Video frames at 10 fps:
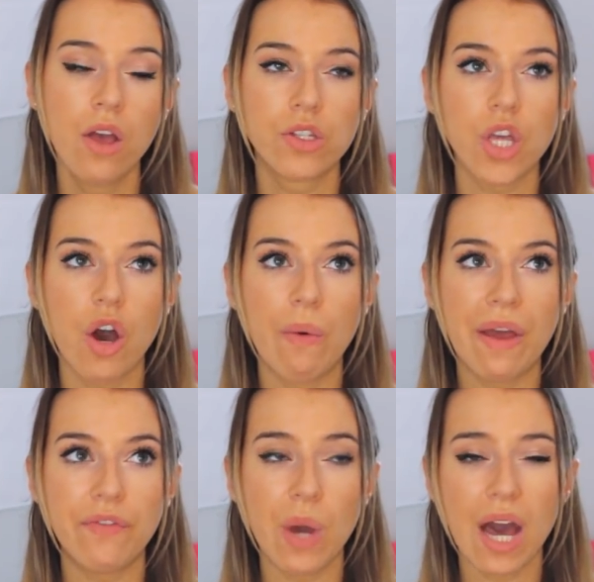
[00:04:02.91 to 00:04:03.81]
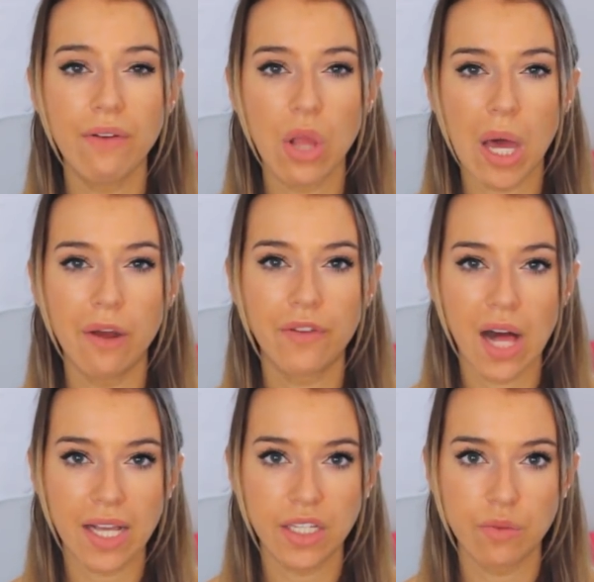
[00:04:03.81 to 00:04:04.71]
So if you have a lot of
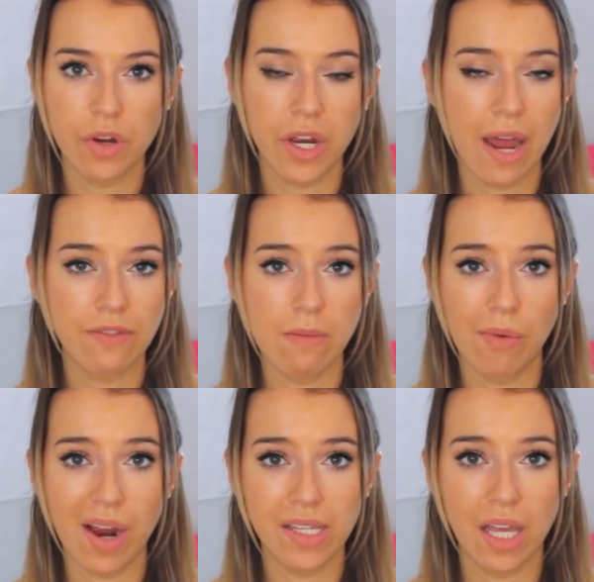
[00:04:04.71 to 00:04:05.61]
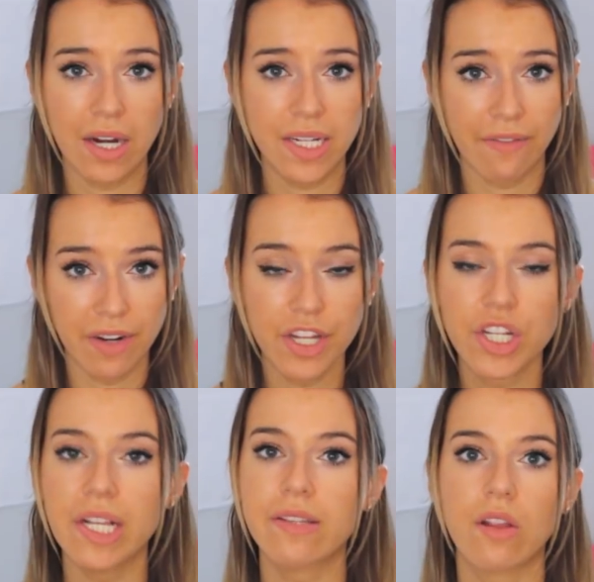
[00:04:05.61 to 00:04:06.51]
classes where you're going to have to memorize a lot of
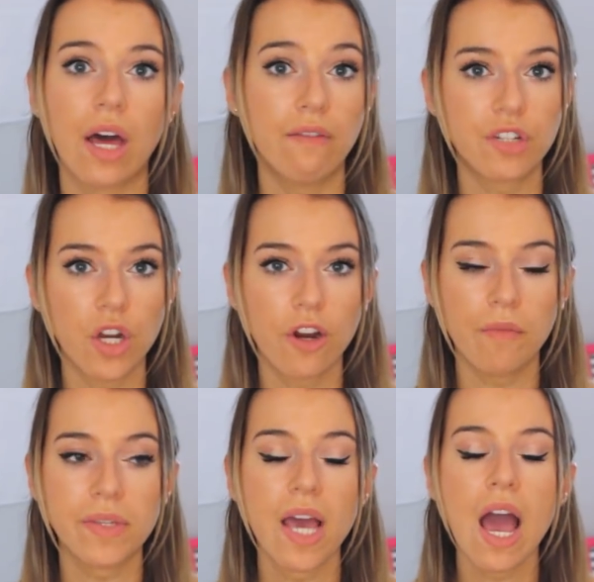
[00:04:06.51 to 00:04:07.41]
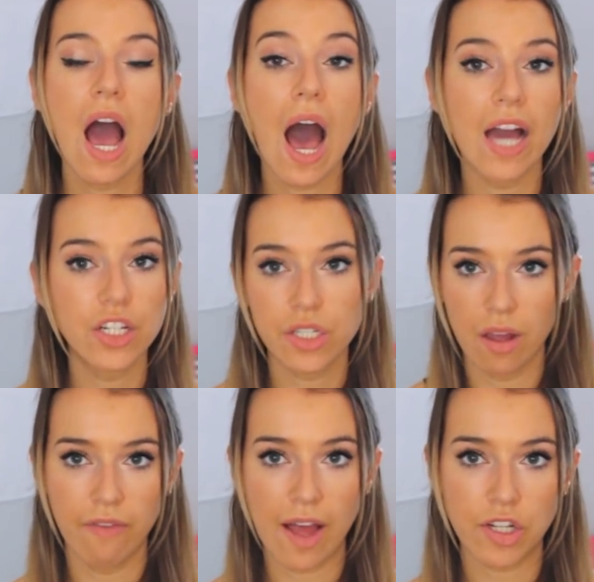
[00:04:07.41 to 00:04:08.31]
definitions, a lot of terms, I just
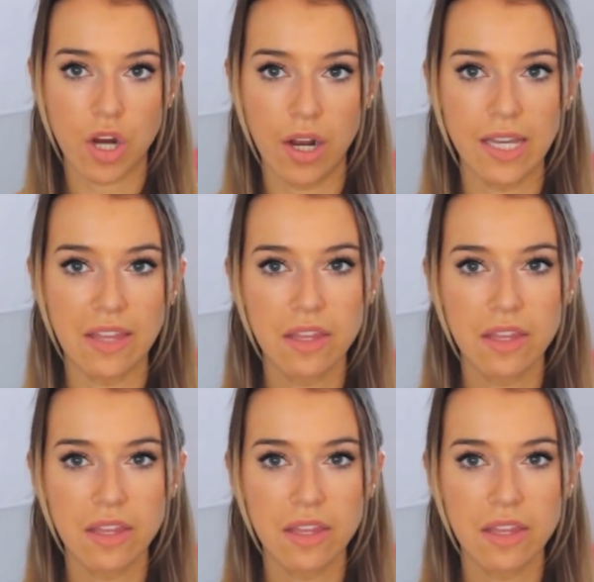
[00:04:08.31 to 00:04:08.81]
love flashcards.